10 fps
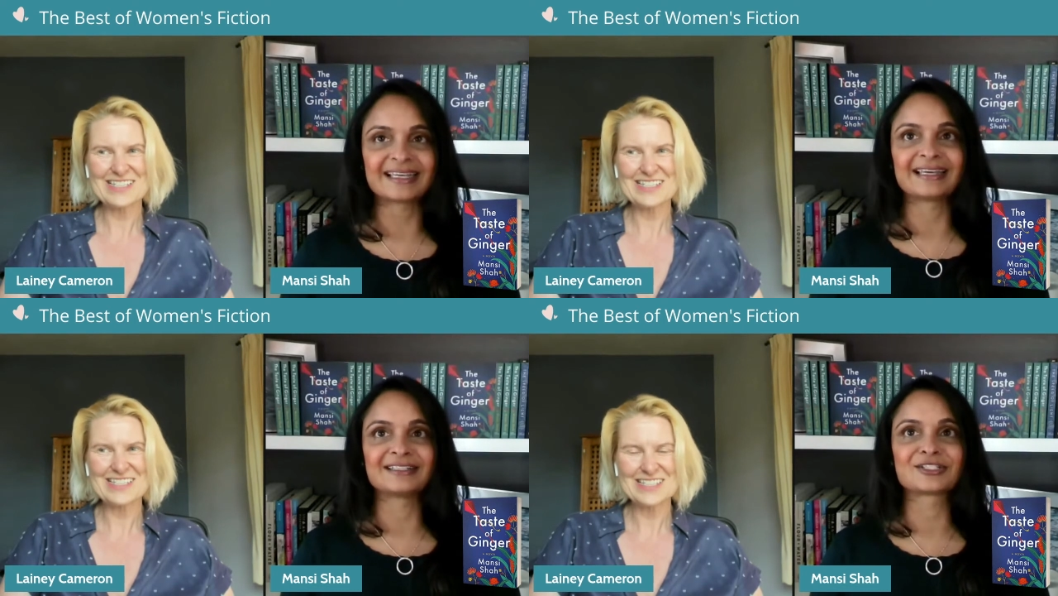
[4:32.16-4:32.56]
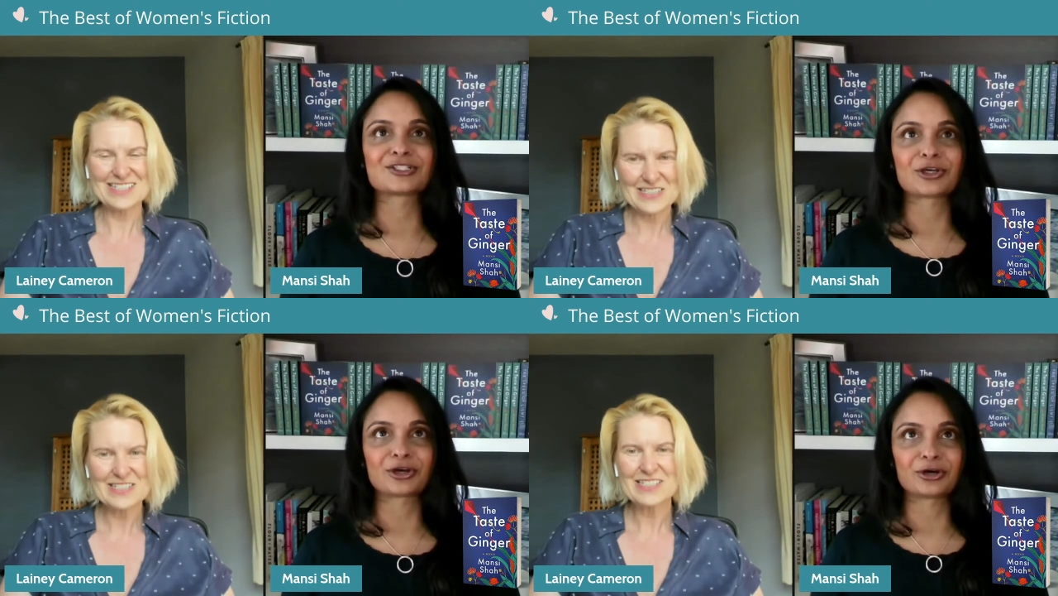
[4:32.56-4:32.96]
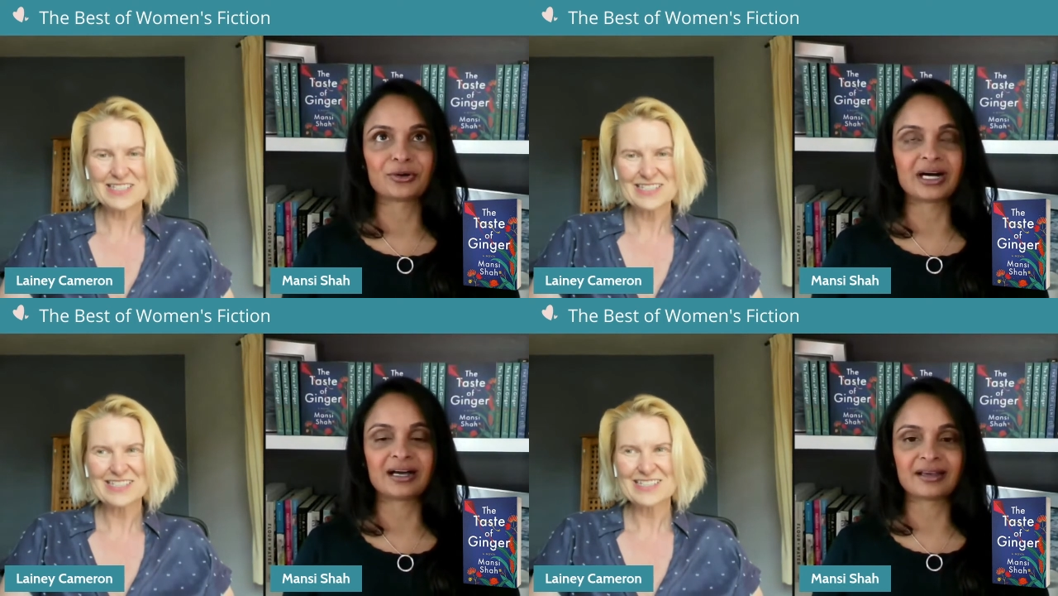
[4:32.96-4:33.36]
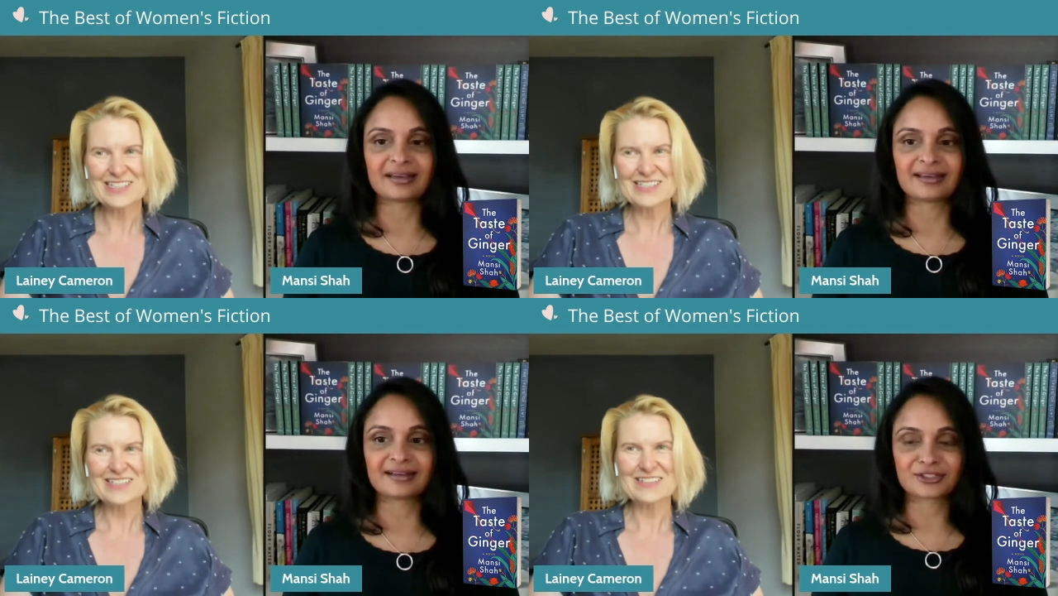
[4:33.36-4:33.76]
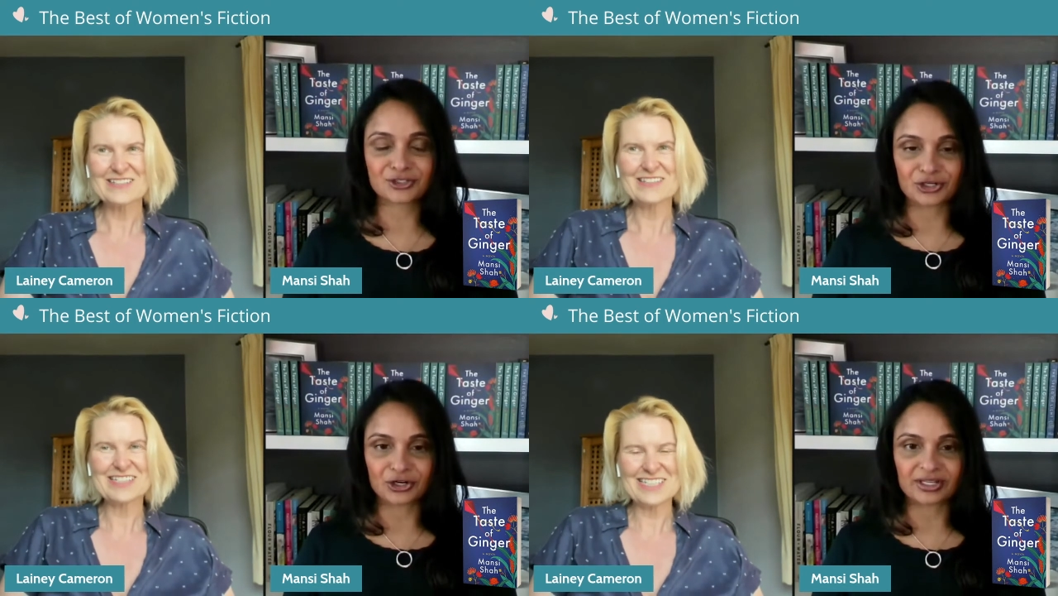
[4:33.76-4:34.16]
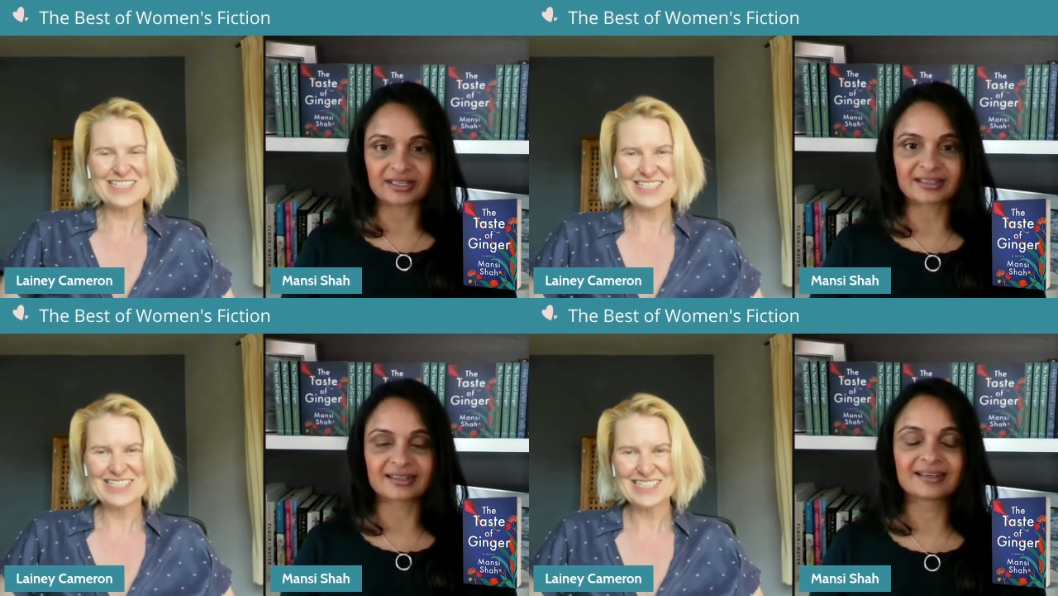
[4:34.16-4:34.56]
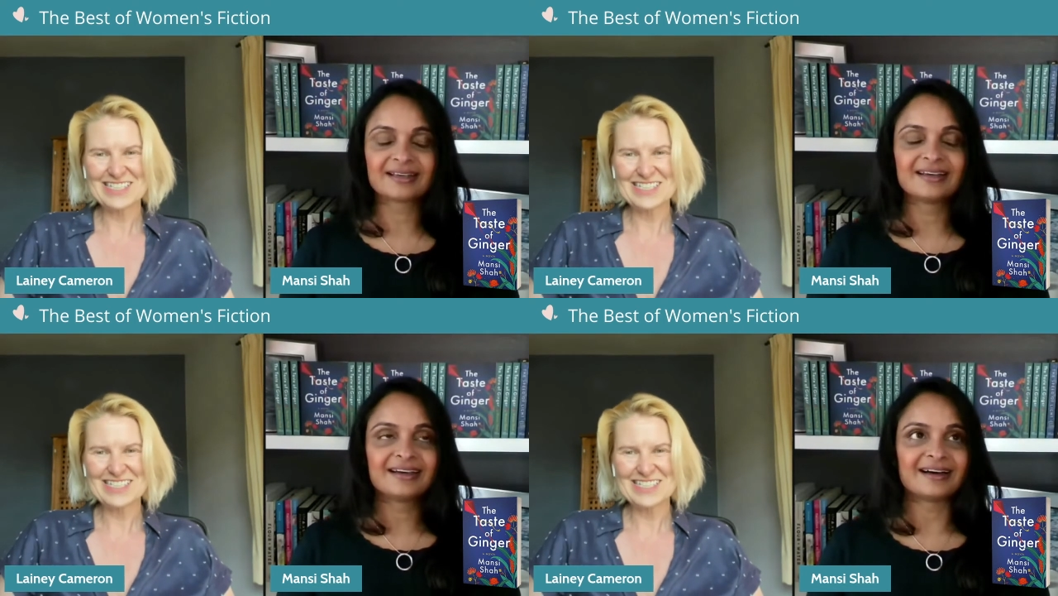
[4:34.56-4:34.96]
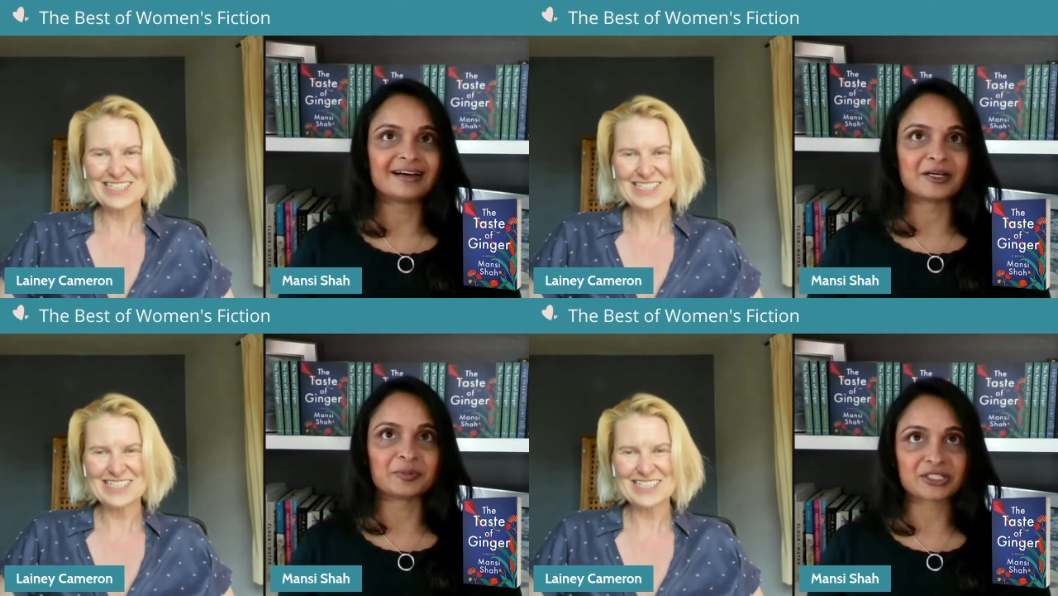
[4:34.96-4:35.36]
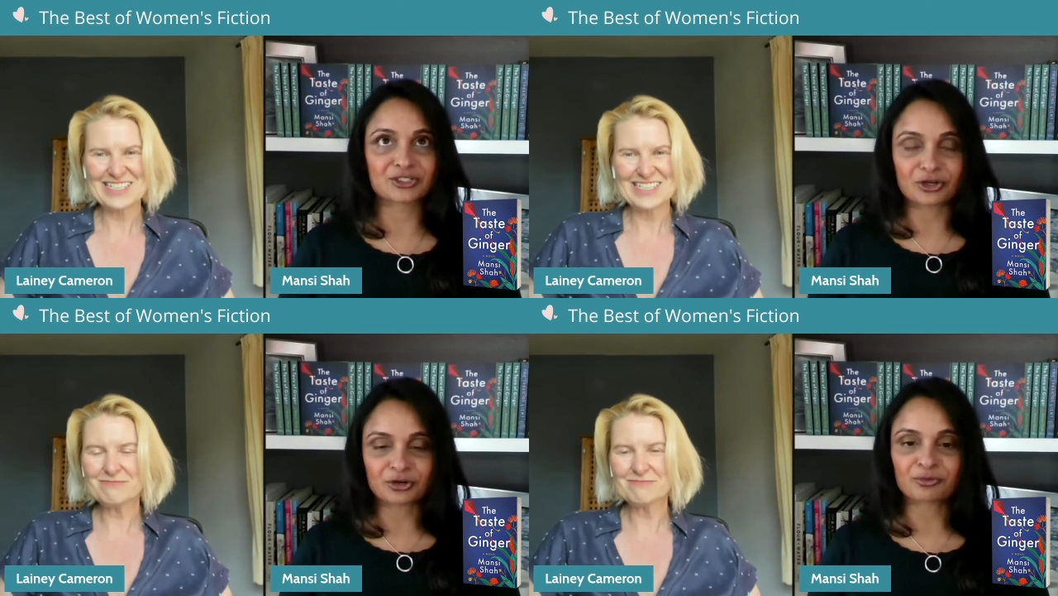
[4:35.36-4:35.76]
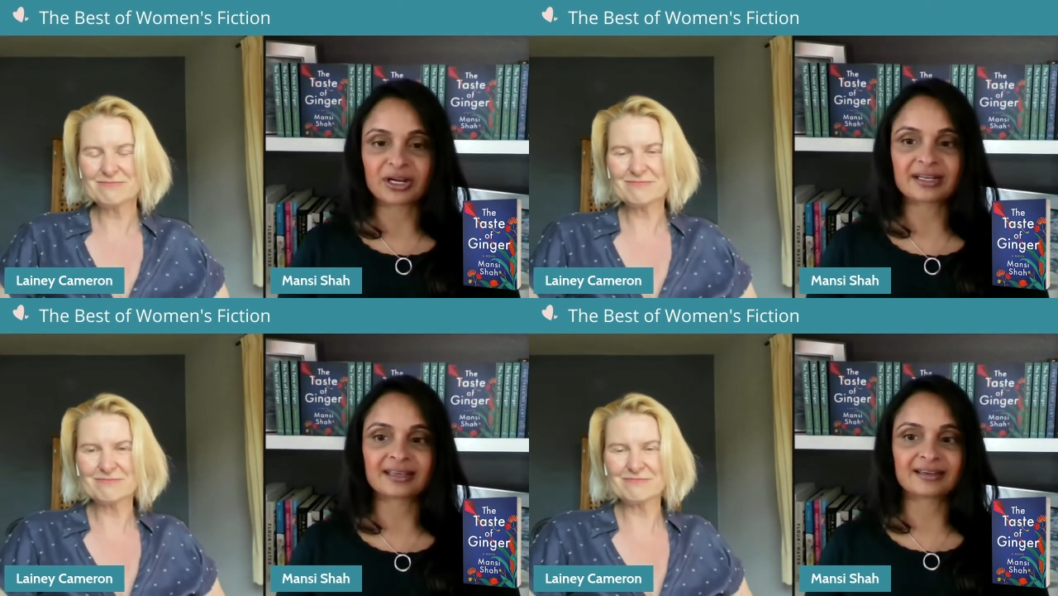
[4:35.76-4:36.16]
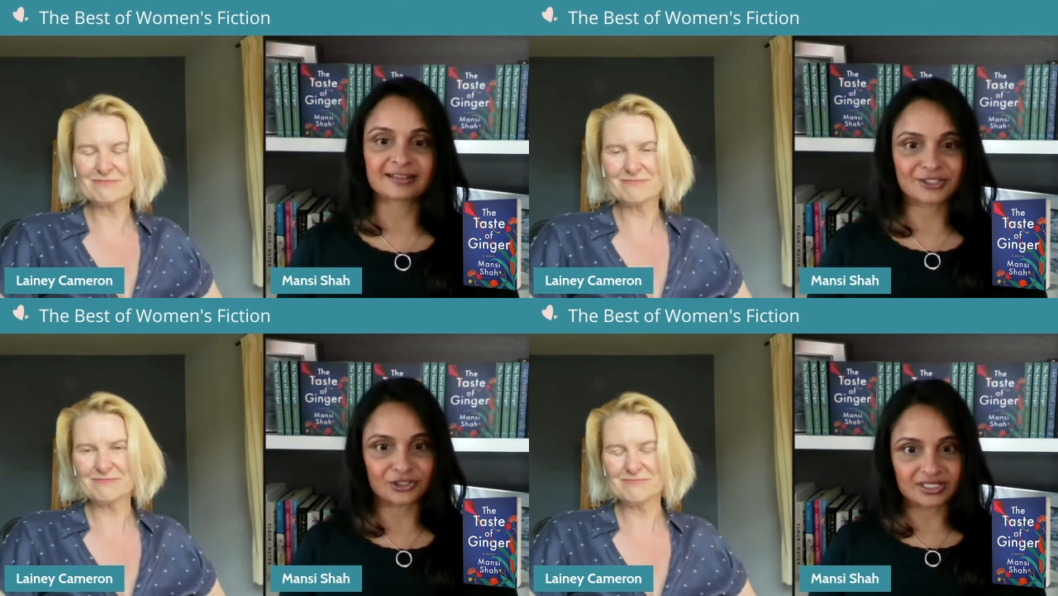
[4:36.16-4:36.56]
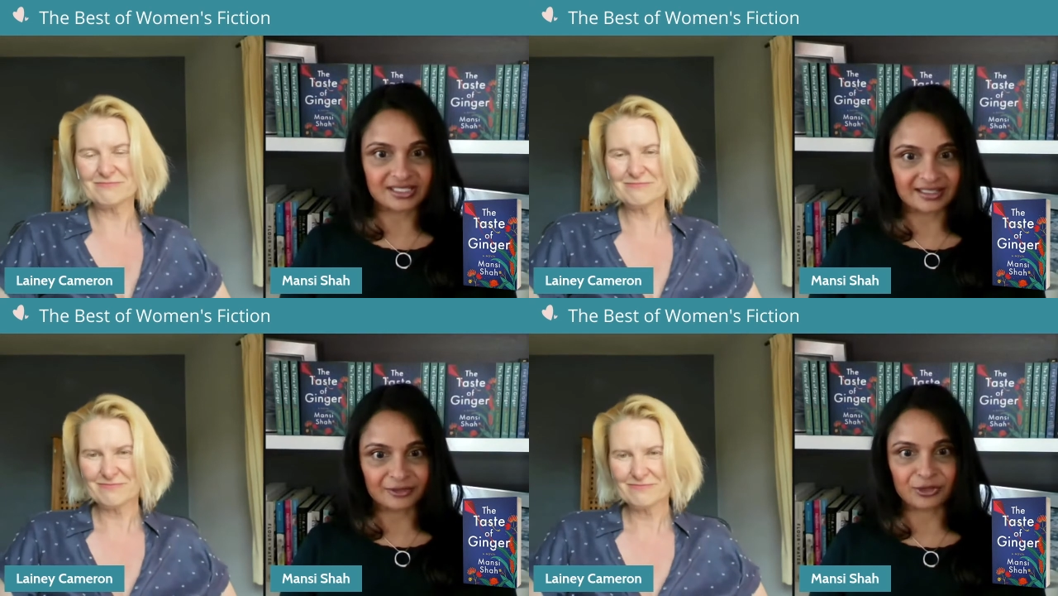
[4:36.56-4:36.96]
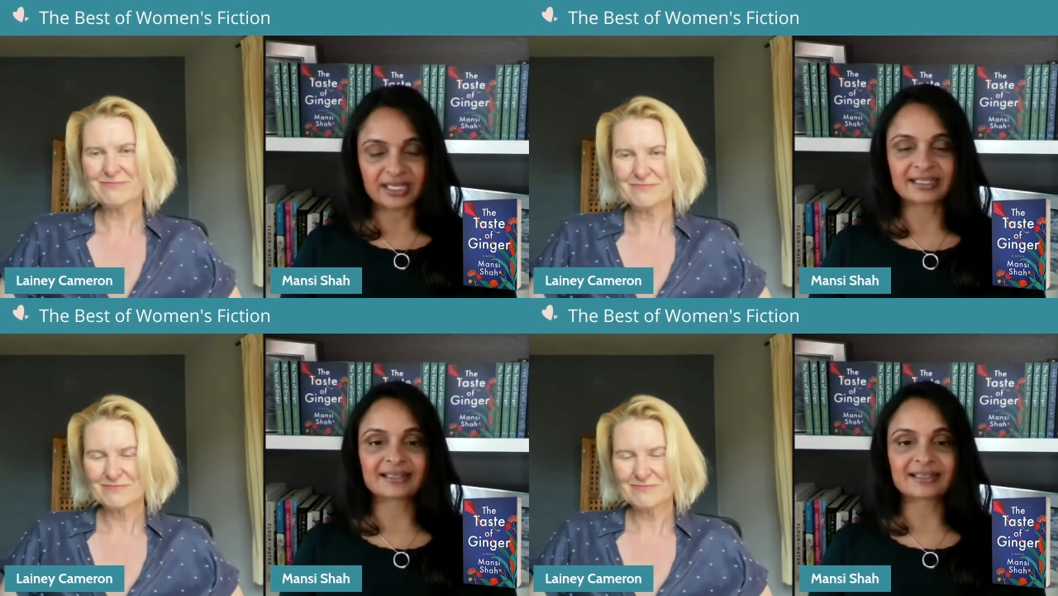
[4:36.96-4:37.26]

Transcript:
Speaker 1: And so I started writing it. I started taking writing